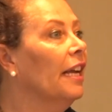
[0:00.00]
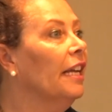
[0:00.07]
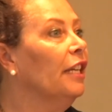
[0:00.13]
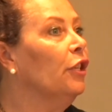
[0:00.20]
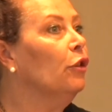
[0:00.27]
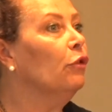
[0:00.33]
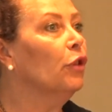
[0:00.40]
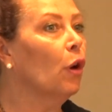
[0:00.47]

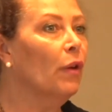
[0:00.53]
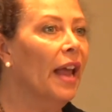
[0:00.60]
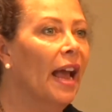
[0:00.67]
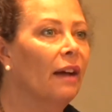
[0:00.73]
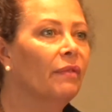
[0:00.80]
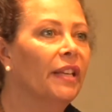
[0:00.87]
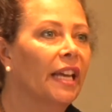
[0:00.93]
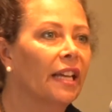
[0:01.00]
you don't
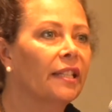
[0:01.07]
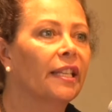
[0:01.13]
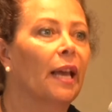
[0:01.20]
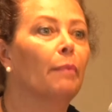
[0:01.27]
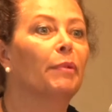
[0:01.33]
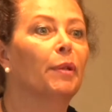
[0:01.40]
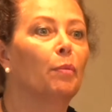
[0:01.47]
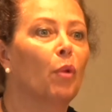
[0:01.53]
have the
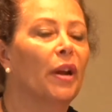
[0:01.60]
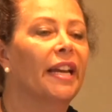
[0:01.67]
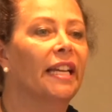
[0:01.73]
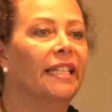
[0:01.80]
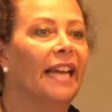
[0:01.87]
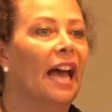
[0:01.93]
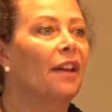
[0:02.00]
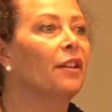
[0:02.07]
enzymes to break
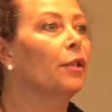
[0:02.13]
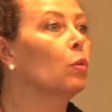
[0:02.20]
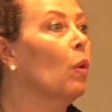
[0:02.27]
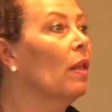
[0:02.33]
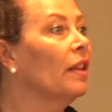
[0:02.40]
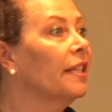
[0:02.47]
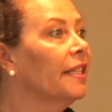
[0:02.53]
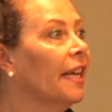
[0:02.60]
it down as
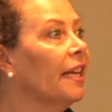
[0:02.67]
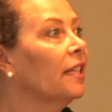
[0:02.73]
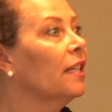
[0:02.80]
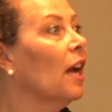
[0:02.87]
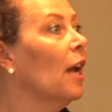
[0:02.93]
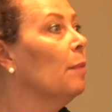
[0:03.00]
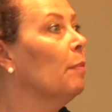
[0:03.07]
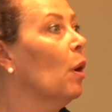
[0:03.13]
well as, say, a
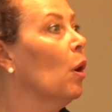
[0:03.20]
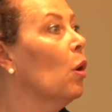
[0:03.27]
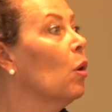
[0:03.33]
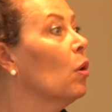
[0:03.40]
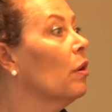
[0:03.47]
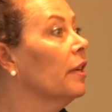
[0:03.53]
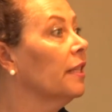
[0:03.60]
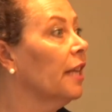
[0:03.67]
type O
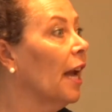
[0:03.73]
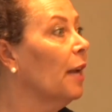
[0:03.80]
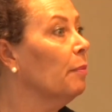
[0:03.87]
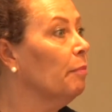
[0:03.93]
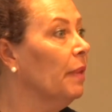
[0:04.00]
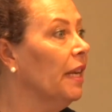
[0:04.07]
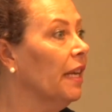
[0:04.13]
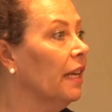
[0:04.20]
or a
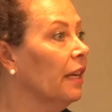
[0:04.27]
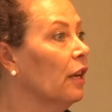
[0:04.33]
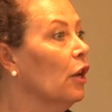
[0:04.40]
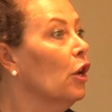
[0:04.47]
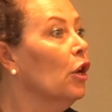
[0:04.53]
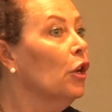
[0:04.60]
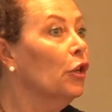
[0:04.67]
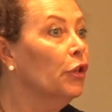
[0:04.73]
type B.
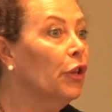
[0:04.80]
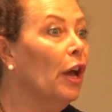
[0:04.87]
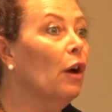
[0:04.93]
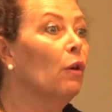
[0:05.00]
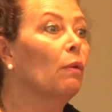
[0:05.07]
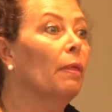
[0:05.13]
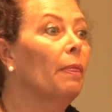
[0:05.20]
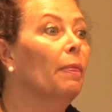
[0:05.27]

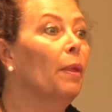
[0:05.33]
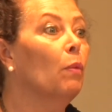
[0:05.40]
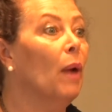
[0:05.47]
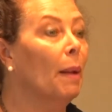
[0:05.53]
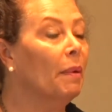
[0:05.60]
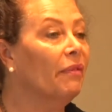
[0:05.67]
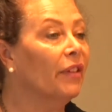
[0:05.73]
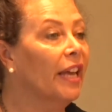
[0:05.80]
So the
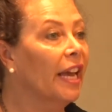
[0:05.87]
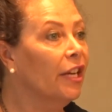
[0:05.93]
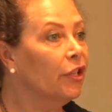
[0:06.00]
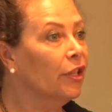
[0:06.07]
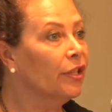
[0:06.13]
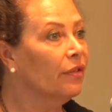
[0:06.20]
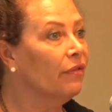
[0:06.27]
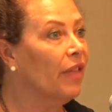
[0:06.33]

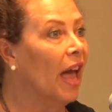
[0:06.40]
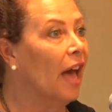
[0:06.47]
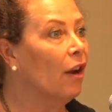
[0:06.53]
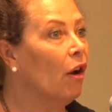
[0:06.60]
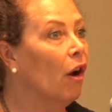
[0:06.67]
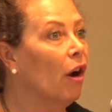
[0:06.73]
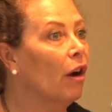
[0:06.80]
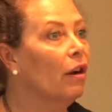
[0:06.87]
ramifications of that
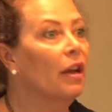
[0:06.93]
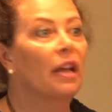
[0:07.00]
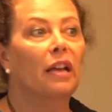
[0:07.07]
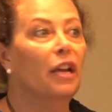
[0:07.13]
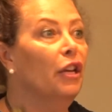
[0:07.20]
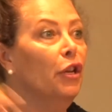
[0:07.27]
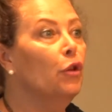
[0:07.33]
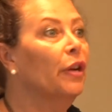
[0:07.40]
are
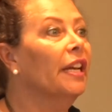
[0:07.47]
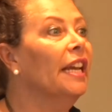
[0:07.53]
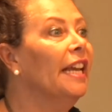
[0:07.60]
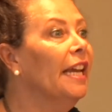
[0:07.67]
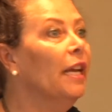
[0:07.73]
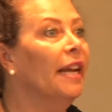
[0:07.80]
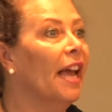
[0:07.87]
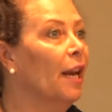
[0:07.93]
you can
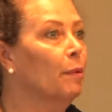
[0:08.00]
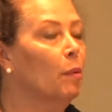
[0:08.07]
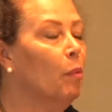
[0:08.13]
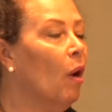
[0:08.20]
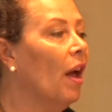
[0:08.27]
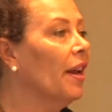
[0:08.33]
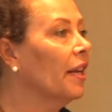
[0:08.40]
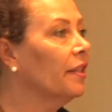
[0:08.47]
eat animal
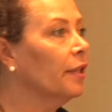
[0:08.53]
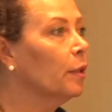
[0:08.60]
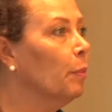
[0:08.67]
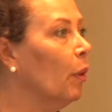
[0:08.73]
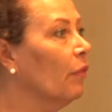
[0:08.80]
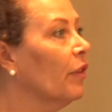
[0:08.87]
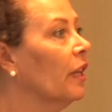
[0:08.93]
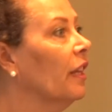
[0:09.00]
products, it's
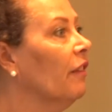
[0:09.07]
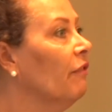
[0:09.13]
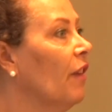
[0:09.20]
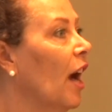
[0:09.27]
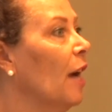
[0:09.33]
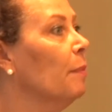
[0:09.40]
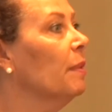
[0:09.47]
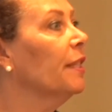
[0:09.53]
perfectly
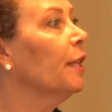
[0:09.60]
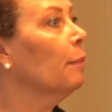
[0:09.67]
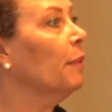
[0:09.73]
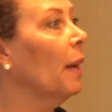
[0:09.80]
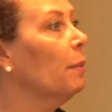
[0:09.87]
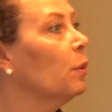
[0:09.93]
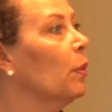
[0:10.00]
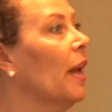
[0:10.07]
fine, but
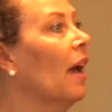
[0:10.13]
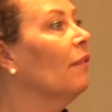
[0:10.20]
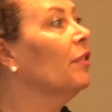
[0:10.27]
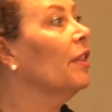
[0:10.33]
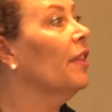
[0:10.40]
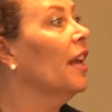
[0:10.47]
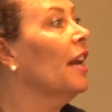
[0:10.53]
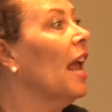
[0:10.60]
sometimes we have to
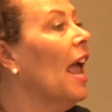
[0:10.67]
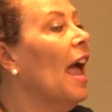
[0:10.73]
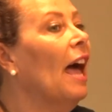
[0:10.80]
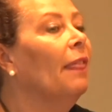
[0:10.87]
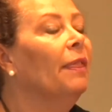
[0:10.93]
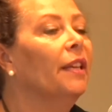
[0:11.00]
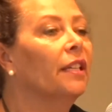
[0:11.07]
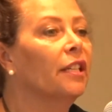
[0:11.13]
then
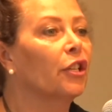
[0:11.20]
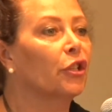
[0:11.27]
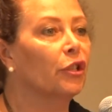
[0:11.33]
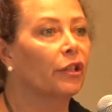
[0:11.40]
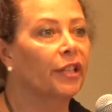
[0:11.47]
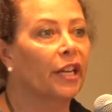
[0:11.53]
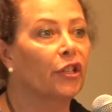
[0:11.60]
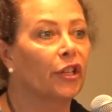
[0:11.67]
add the
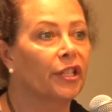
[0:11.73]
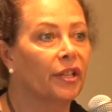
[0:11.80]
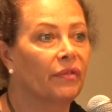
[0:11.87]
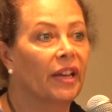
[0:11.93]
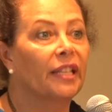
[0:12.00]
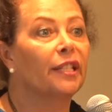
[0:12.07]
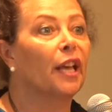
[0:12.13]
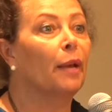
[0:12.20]
additional digestive
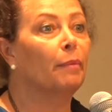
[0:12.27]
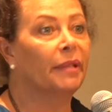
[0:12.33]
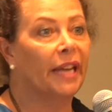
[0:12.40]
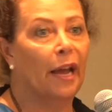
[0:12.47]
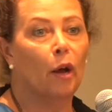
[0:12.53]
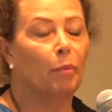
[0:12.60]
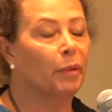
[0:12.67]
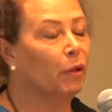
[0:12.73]
enzymes to
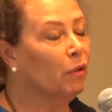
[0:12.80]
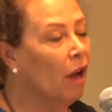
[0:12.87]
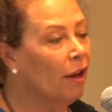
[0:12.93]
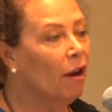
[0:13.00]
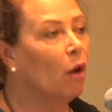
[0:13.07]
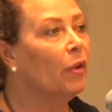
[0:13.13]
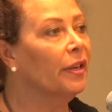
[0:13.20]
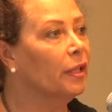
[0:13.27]
help you. Not
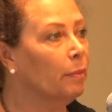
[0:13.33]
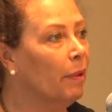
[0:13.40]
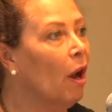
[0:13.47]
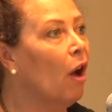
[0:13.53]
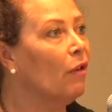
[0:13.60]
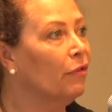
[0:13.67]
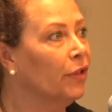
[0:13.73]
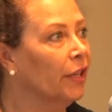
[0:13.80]
always, but
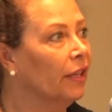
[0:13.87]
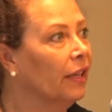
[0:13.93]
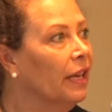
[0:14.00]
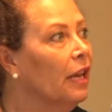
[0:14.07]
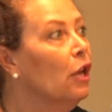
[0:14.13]
often.